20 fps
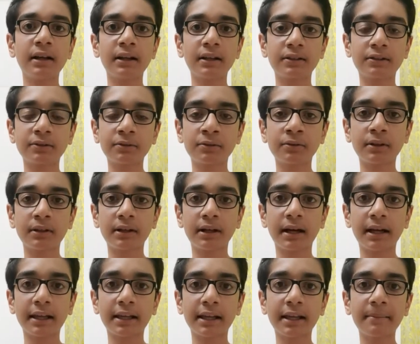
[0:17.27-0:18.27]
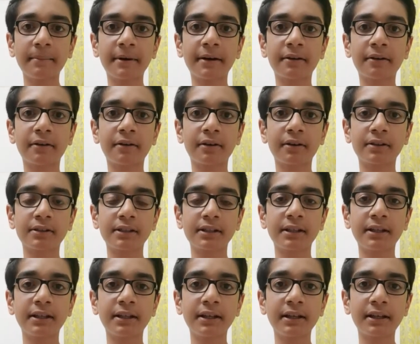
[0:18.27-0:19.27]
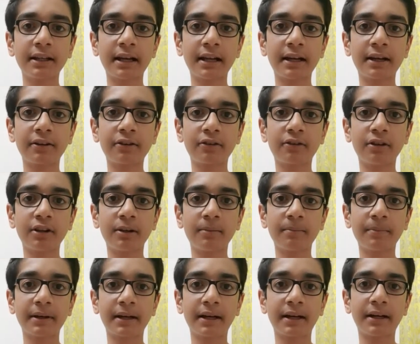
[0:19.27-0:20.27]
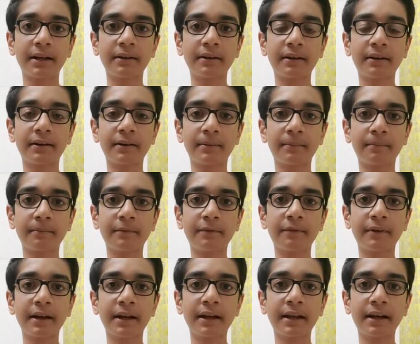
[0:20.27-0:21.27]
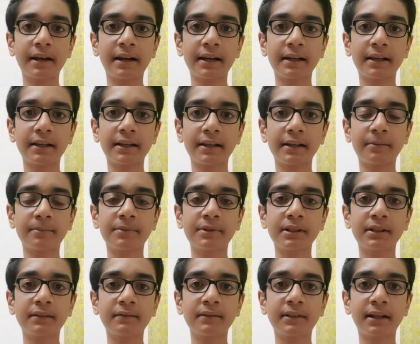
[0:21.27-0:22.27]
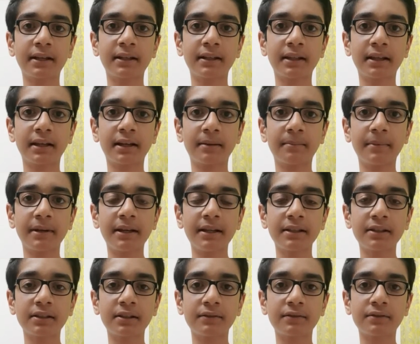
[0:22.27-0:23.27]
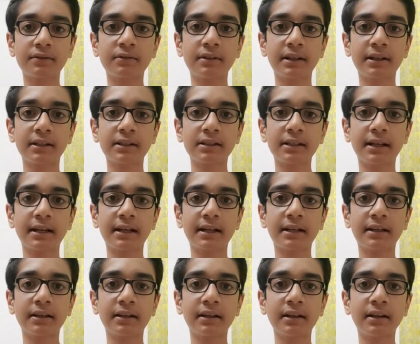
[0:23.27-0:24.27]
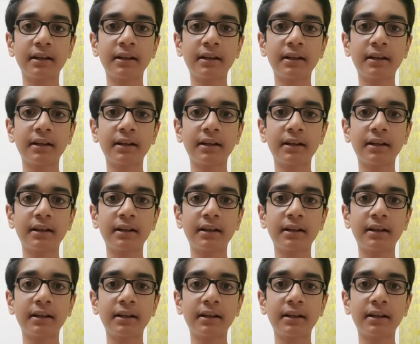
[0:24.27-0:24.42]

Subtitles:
So I came across Indian Talent Olympiad, where I observed that there are millions of students and